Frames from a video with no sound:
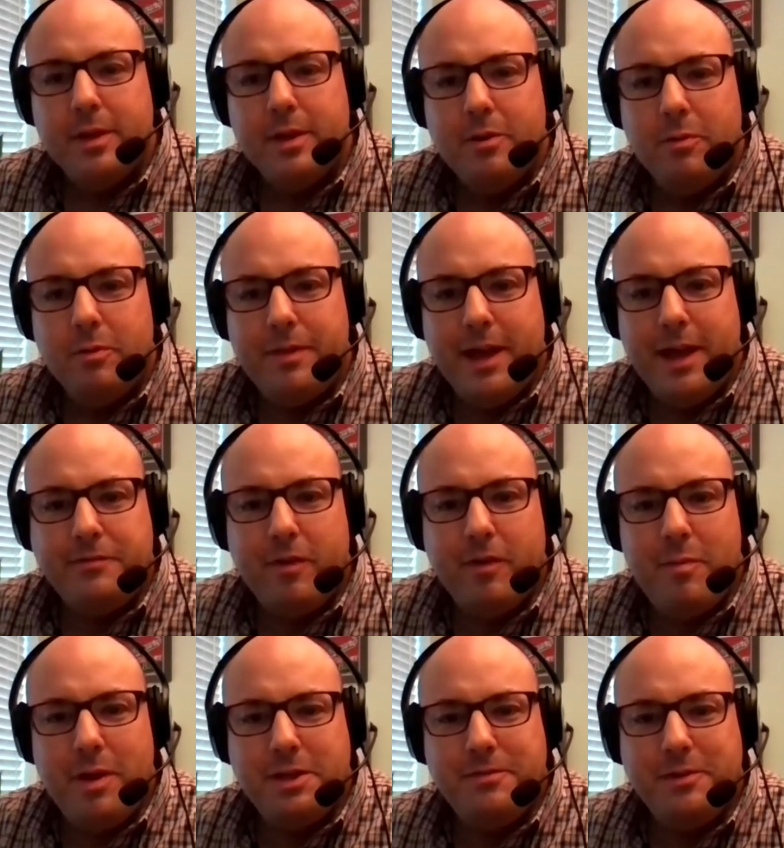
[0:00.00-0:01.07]
Well, thanks
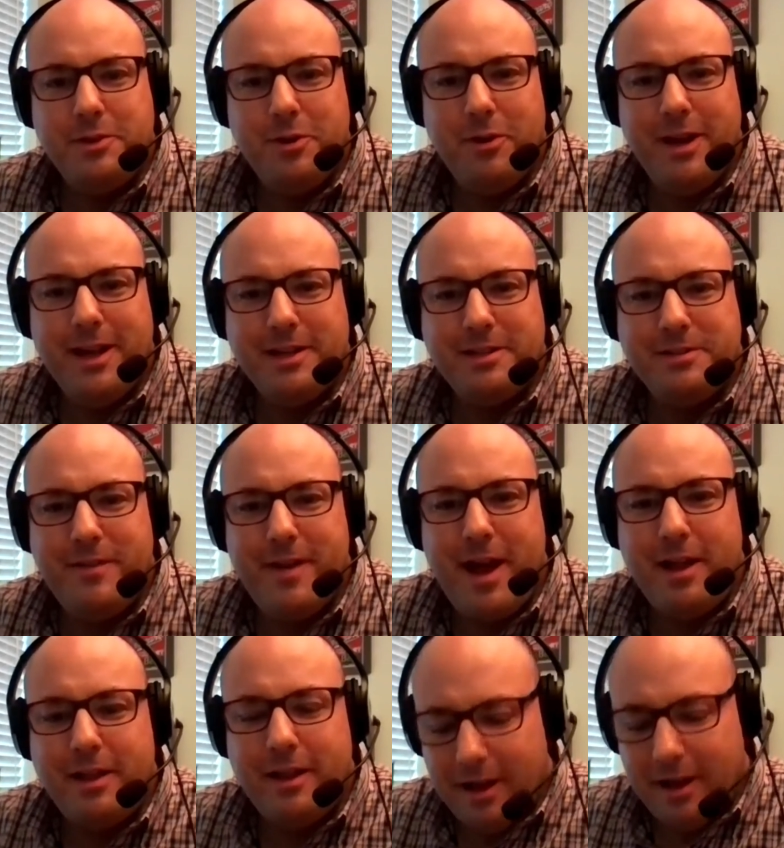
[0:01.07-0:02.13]
very much for joining us,
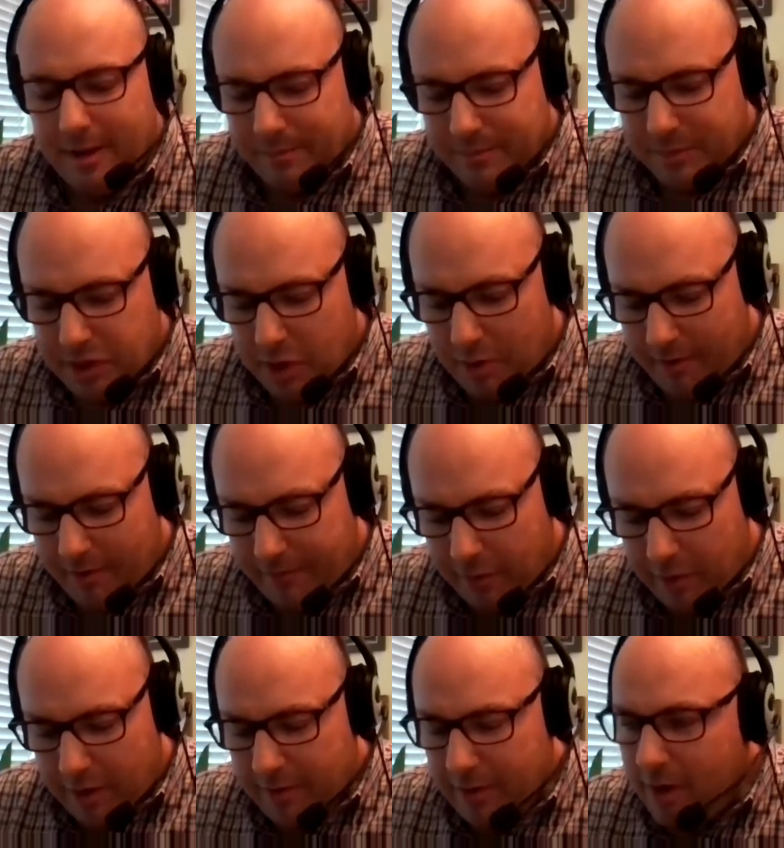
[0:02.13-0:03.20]
Val. So
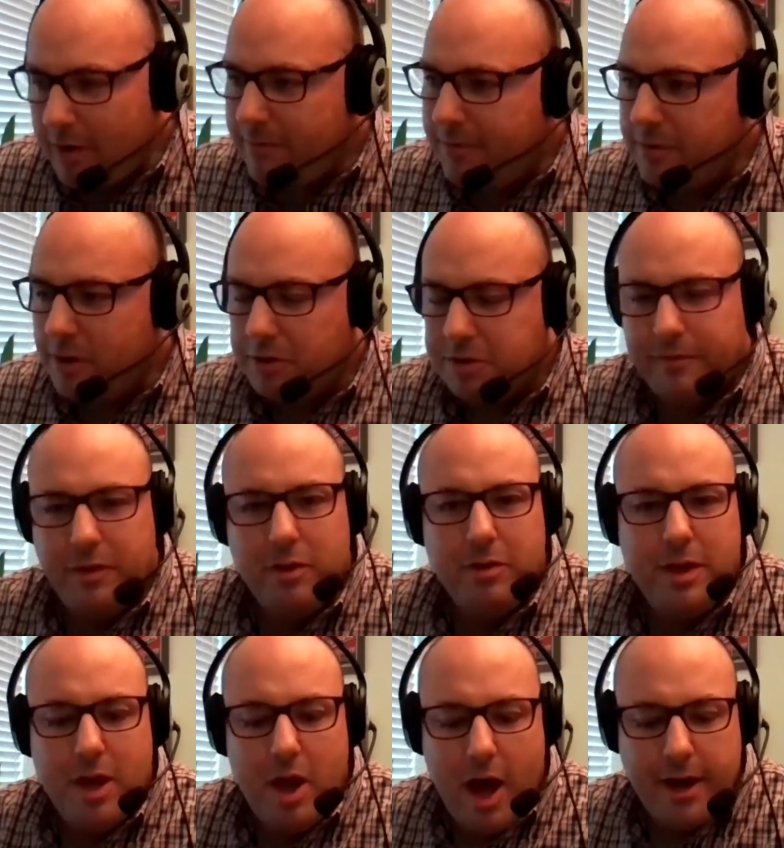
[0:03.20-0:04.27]
for those of you
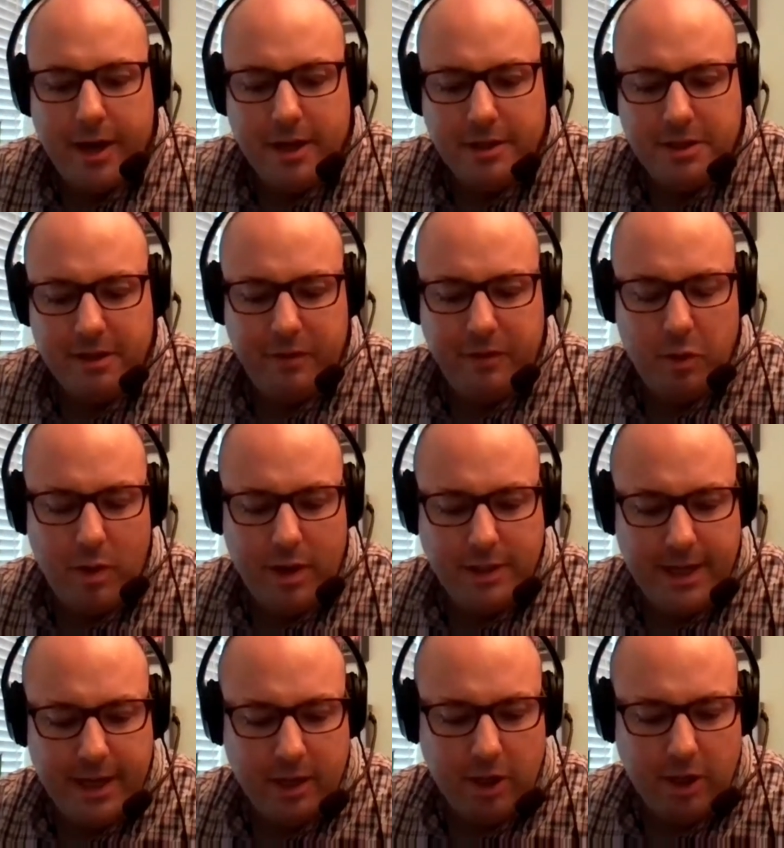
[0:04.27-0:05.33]
in the audience, if you want to
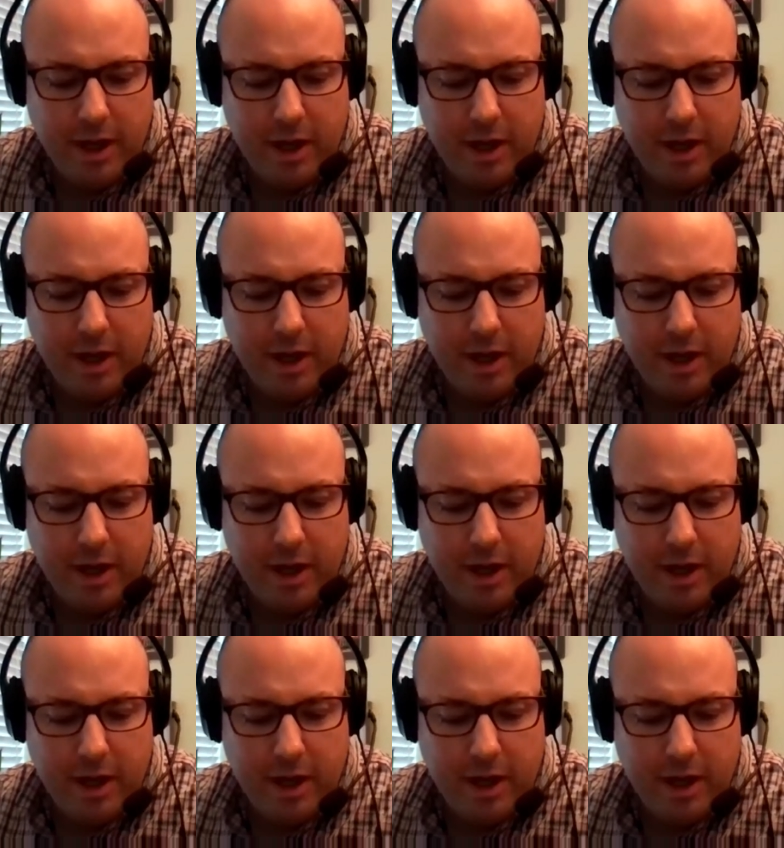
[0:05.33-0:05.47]
take a look at